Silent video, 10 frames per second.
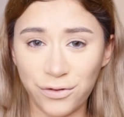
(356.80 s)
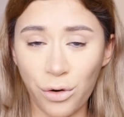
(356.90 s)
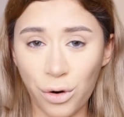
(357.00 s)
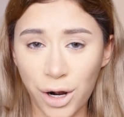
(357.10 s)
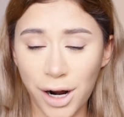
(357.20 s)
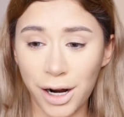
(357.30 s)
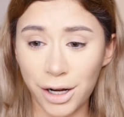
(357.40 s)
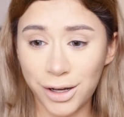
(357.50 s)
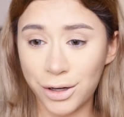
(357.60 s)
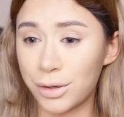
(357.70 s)

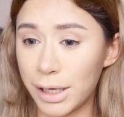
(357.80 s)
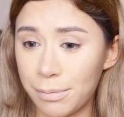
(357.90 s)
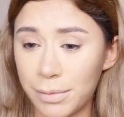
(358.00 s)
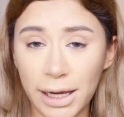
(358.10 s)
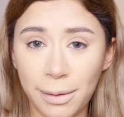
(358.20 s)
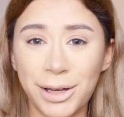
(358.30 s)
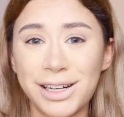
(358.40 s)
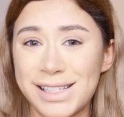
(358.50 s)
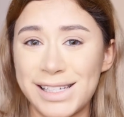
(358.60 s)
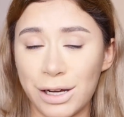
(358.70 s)
for cream, like, I'm
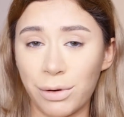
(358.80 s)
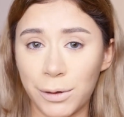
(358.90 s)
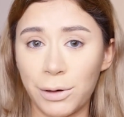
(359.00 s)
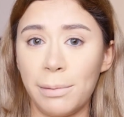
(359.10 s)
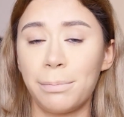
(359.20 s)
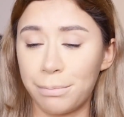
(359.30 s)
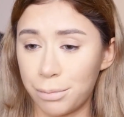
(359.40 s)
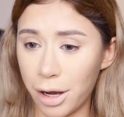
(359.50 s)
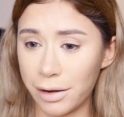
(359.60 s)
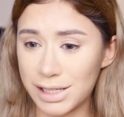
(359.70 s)
gonna stick with cream
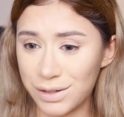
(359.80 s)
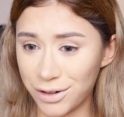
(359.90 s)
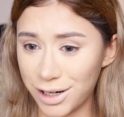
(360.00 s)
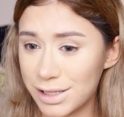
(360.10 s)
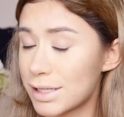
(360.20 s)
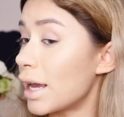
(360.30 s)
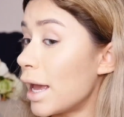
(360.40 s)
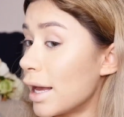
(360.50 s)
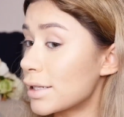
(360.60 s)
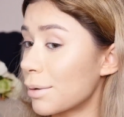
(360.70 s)
products first,
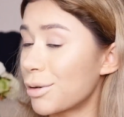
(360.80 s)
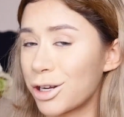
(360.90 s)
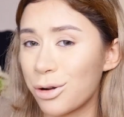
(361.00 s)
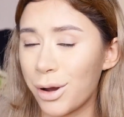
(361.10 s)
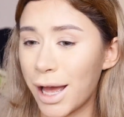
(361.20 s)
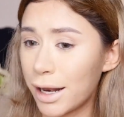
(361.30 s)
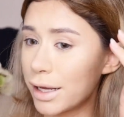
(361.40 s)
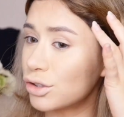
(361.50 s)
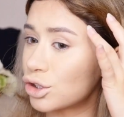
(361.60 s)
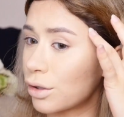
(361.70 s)
and I'm gonna go
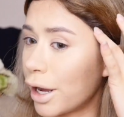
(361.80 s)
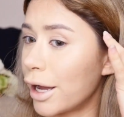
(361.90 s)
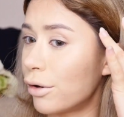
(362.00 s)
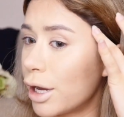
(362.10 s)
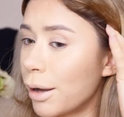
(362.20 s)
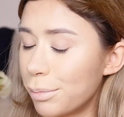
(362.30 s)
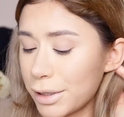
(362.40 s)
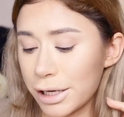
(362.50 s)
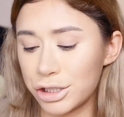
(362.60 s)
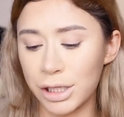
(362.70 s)
ahead and try out a
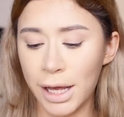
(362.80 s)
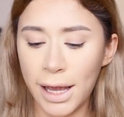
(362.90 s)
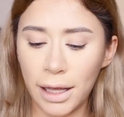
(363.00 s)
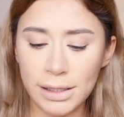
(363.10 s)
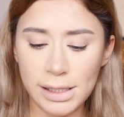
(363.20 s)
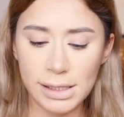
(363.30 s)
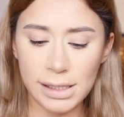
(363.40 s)
blush, and this